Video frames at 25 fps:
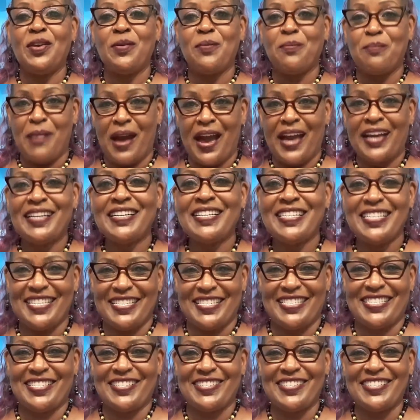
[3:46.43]
my
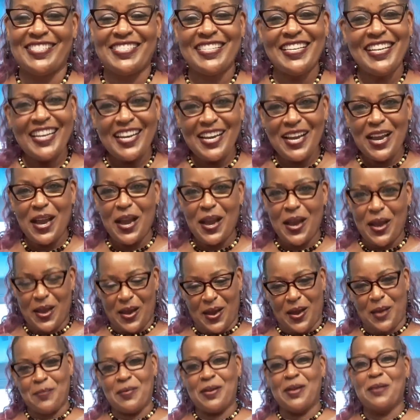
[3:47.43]
Hoodsters
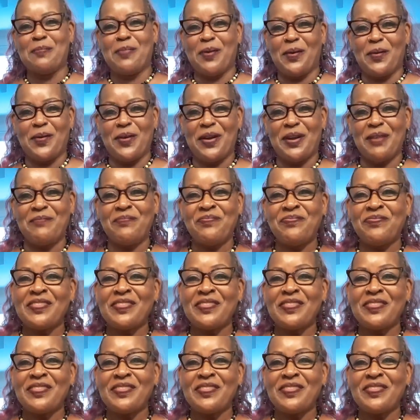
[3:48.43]
coming aboard.